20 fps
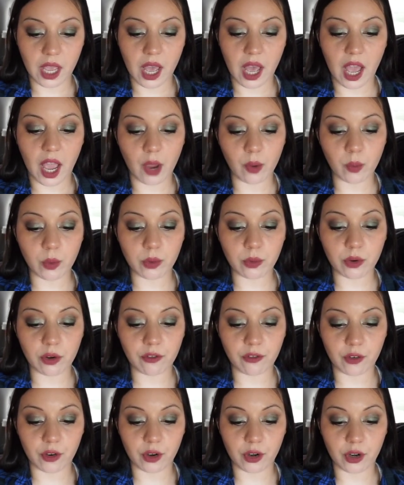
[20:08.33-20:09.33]
I would
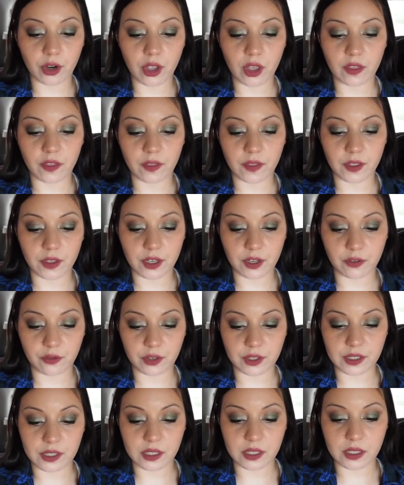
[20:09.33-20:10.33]
refer the
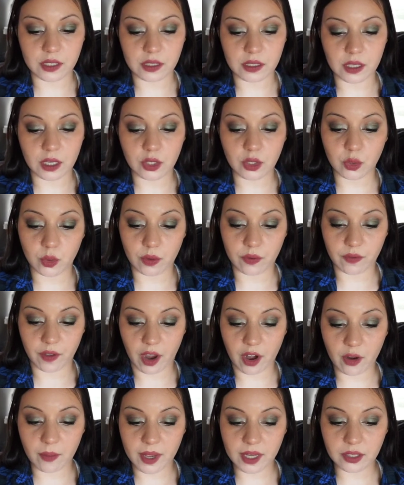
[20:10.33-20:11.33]
differences to
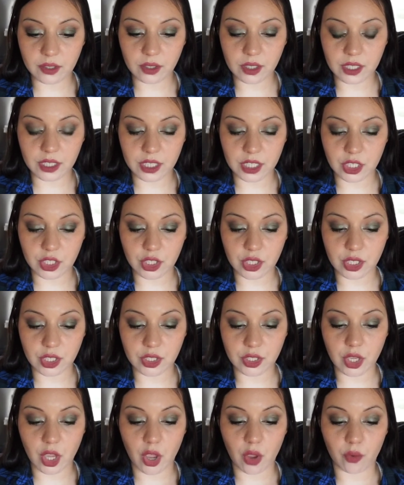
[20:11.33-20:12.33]
environmental
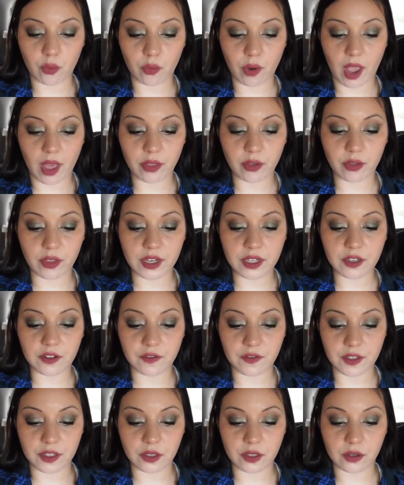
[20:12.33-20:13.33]
conditions rather than to
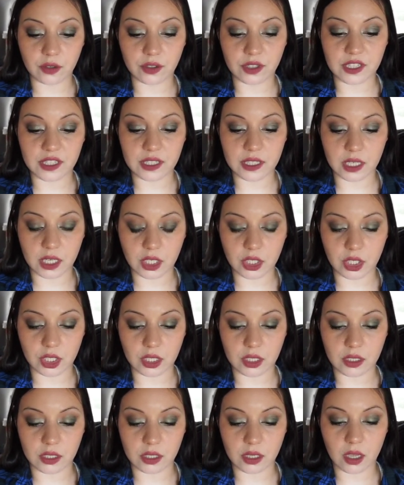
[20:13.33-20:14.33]
physical
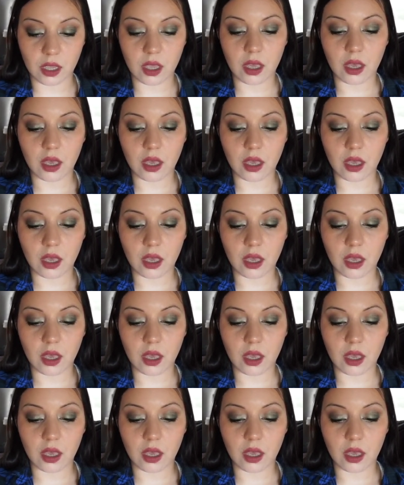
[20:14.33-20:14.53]
distinctions.